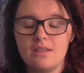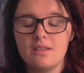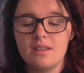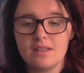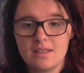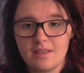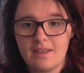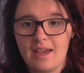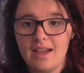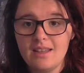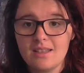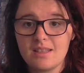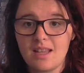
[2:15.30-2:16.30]
this
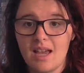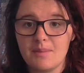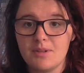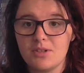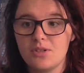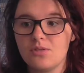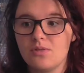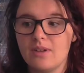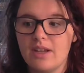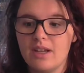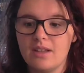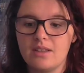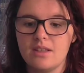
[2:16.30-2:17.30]
class. I'm
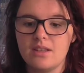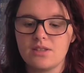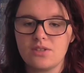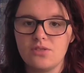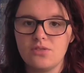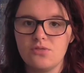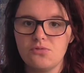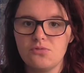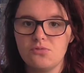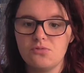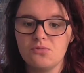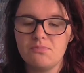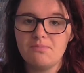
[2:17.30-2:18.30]
enjoying this
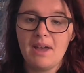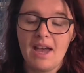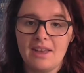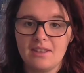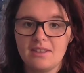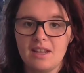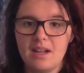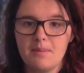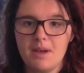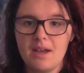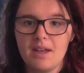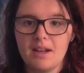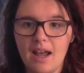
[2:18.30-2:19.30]
new path that I'm
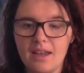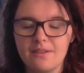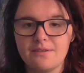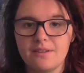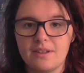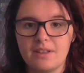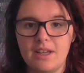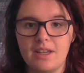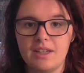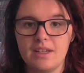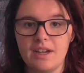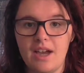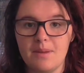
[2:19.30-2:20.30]
on. I feel
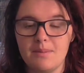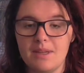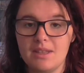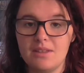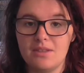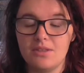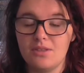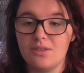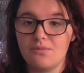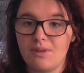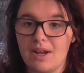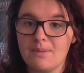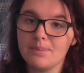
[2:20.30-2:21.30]
like I'm in
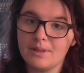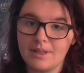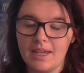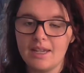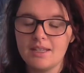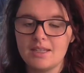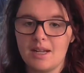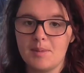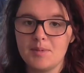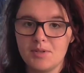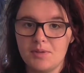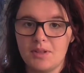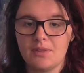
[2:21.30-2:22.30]
the right place and
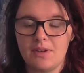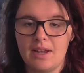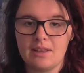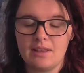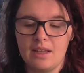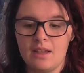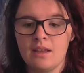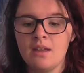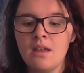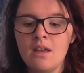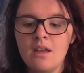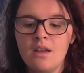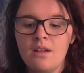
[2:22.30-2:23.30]
I'm doing the right thing.
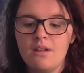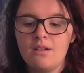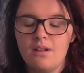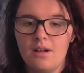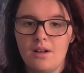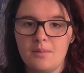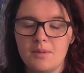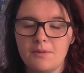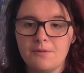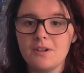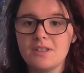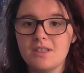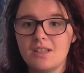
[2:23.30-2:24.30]
The
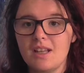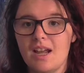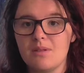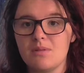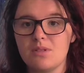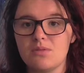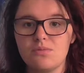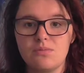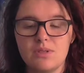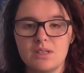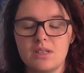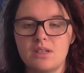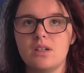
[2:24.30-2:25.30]
first thing that I was
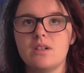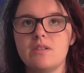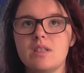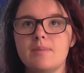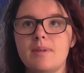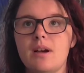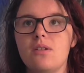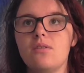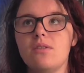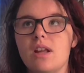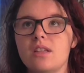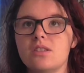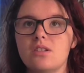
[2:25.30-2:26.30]
really nervous about
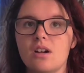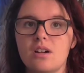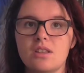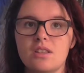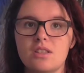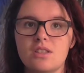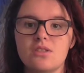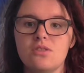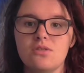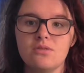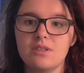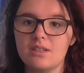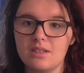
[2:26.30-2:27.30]
when I started this
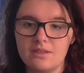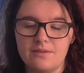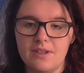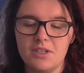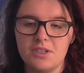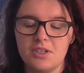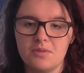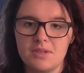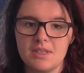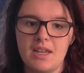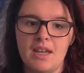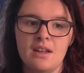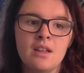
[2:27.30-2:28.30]
new little adventure was
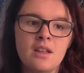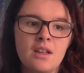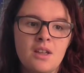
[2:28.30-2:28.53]
that,